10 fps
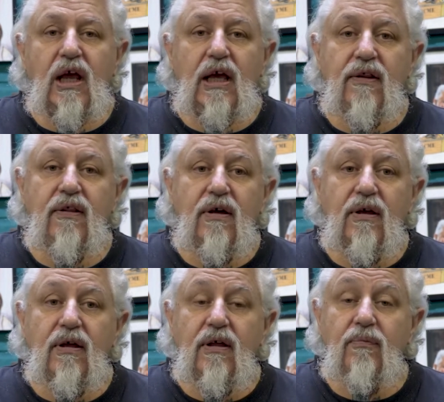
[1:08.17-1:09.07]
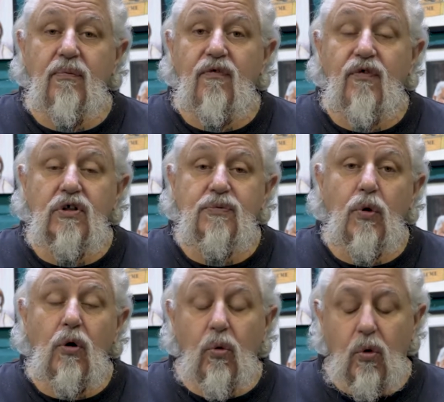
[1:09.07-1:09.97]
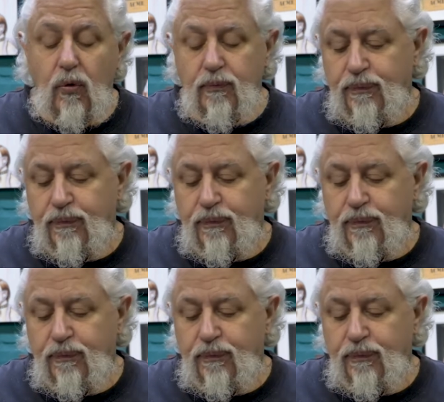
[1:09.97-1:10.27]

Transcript: in the First Boer War.